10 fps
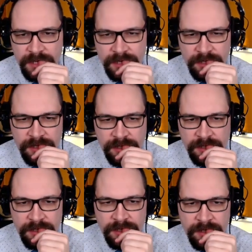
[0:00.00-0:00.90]
And
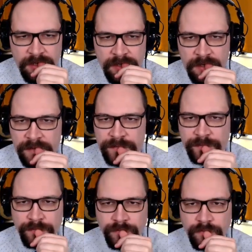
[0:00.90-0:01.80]
here,
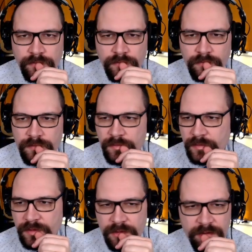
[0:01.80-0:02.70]

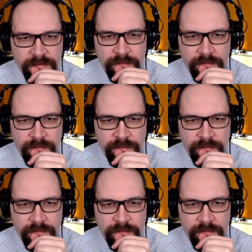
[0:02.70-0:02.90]
let's